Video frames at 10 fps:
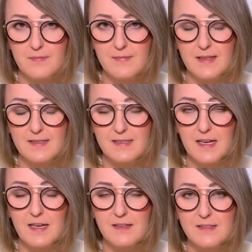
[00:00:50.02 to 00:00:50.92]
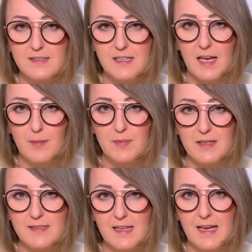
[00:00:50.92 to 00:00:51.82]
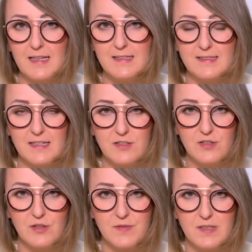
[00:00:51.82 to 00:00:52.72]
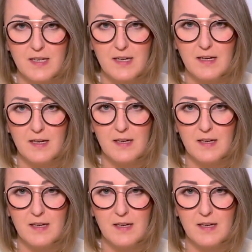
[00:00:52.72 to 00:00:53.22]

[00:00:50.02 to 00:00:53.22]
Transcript: The second step is legalization of stay.